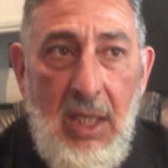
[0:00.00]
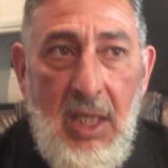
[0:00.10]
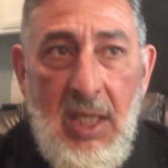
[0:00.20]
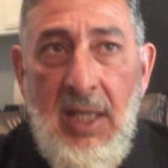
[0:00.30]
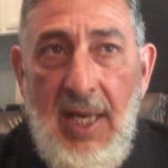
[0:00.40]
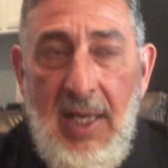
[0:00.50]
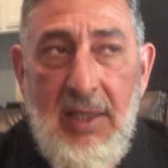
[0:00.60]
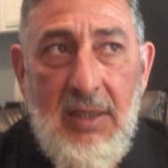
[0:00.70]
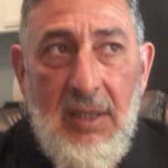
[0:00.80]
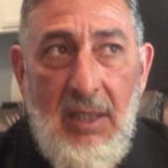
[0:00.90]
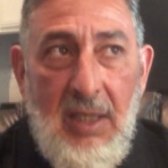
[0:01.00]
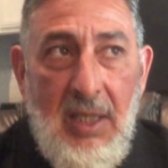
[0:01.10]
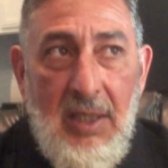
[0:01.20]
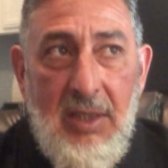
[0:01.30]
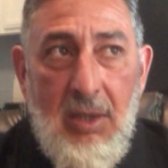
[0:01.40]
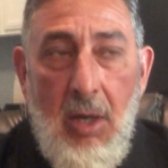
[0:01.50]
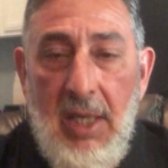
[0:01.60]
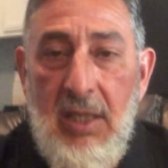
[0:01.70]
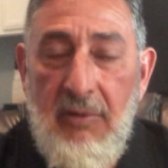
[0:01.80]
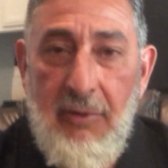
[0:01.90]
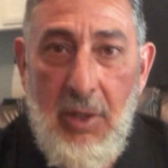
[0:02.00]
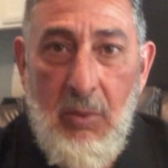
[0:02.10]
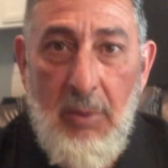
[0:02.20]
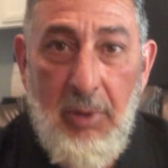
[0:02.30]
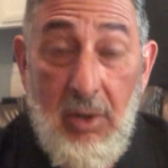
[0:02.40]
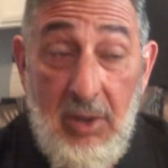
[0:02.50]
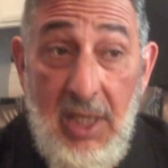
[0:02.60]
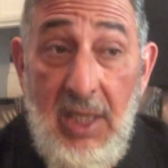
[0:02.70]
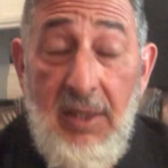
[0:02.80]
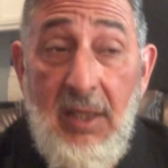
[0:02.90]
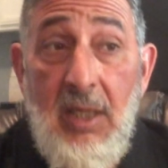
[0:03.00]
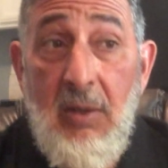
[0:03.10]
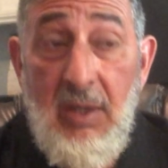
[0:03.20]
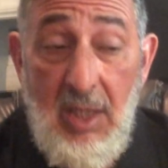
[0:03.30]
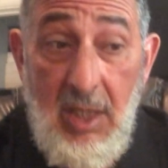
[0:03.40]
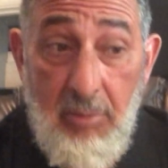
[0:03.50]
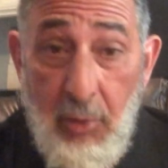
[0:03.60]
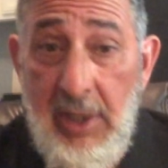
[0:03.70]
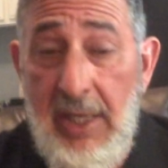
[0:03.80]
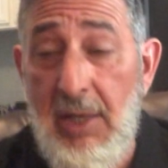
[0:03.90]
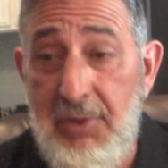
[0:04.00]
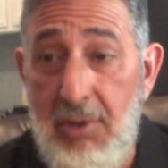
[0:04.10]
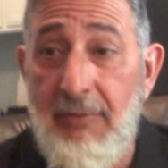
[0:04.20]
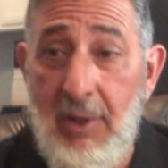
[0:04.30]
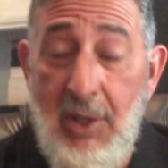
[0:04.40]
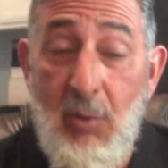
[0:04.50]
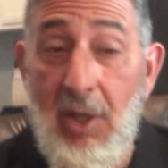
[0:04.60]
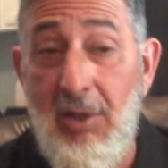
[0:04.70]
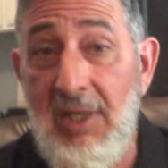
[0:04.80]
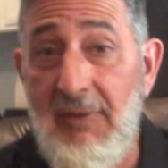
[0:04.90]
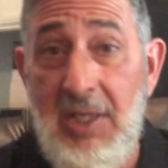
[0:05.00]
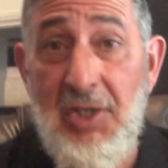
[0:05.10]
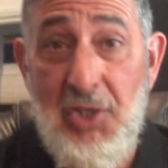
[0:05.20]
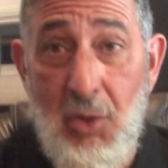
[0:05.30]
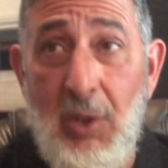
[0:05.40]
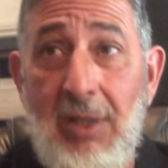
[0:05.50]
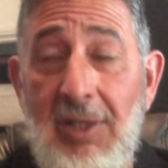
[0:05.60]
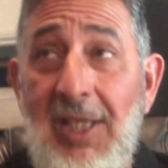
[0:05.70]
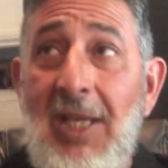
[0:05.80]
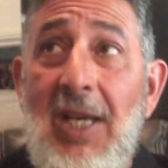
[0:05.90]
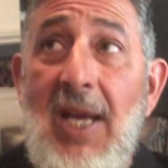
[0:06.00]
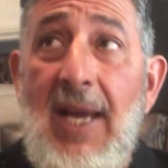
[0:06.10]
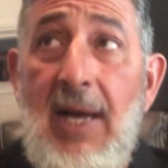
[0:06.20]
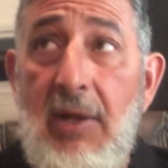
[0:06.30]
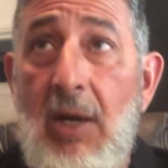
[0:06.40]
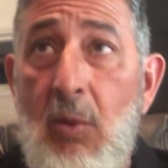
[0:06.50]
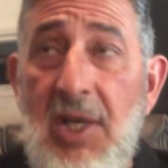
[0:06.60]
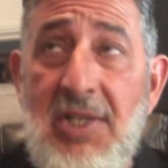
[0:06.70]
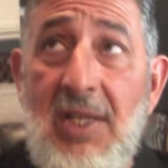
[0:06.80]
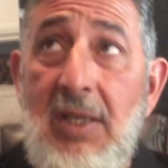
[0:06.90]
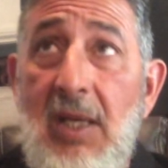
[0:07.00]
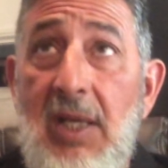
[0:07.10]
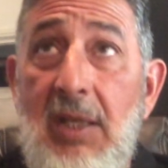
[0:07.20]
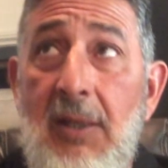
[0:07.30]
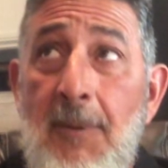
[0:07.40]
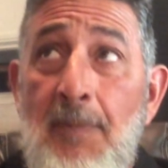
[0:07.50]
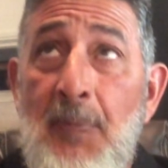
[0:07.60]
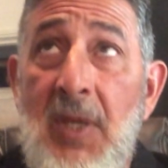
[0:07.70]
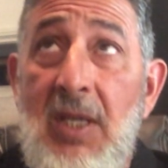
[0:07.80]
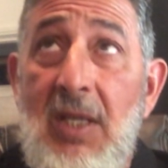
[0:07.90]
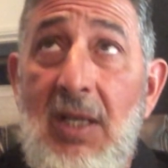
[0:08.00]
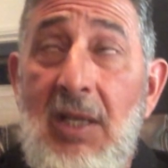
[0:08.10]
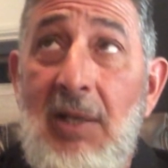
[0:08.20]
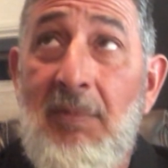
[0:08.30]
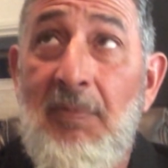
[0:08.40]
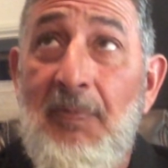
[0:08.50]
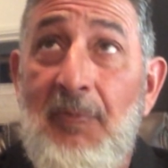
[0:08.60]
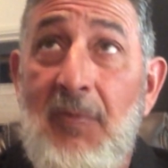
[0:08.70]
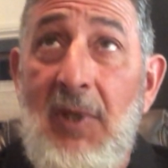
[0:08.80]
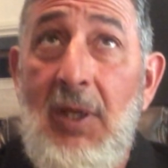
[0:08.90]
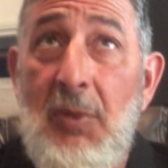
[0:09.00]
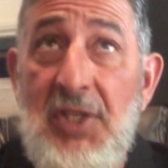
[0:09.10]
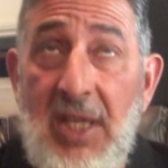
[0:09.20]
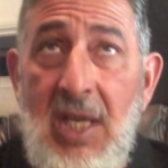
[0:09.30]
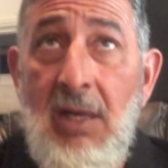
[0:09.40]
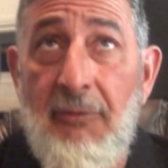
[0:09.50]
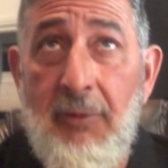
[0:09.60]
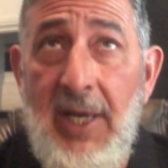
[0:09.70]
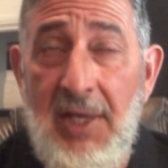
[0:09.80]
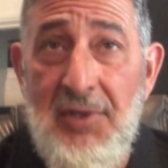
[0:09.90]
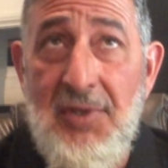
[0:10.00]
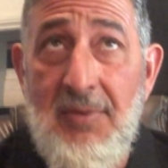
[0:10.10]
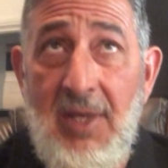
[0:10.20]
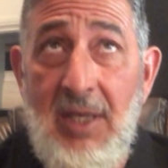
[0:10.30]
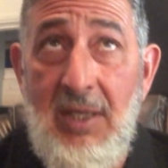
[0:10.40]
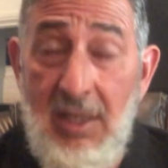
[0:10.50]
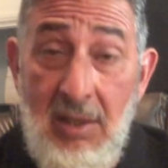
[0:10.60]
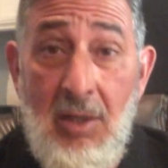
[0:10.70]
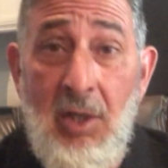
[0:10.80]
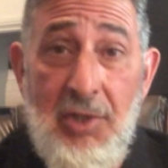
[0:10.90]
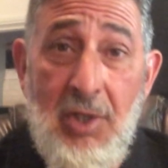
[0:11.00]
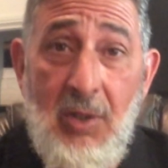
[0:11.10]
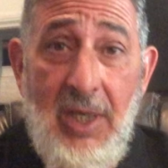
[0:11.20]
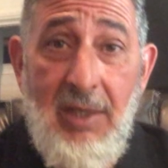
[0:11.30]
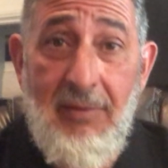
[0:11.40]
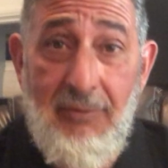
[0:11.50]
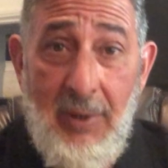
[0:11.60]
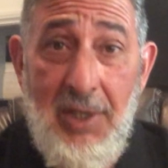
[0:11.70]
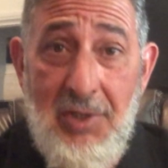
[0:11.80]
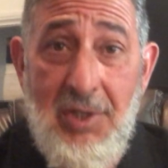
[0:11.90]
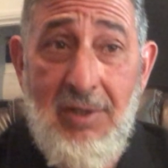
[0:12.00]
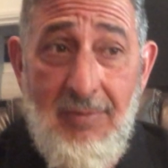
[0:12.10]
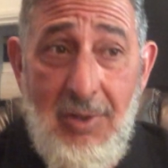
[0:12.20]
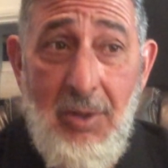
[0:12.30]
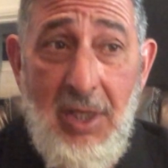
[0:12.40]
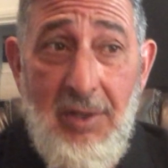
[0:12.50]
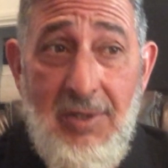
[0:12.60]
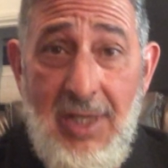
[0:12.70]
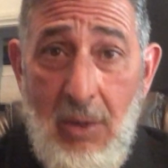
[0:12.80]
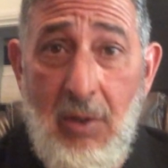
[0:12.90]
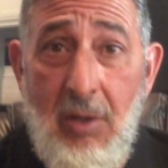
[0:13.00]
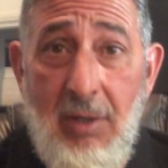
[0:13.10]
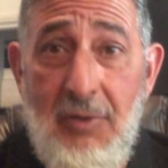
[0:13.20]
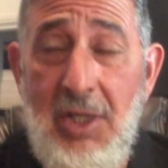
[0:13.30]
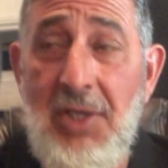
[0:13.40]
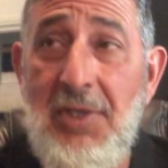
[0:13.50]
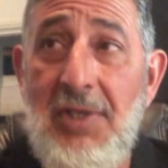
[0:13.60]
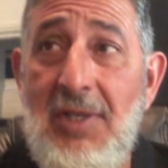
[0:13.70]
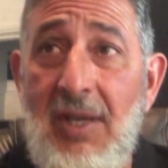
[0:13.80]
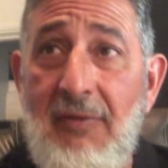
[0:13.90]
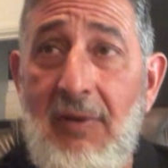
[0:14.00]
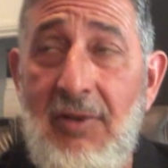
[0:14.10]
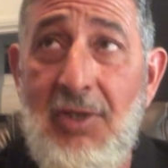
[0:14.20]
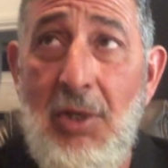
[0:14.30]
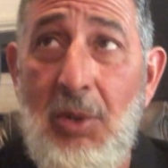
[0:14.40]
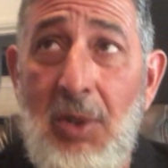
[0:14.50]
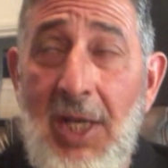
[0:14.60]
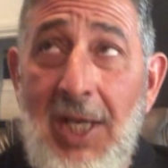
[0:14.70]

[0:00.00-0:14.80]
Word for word: in that uh, talk that Father Ripperger did, and he pointed out so very well, even historically, how that wasn't done um, it was the King of France that didn't consecrate France to the Sacred Heart of Jesus. If so,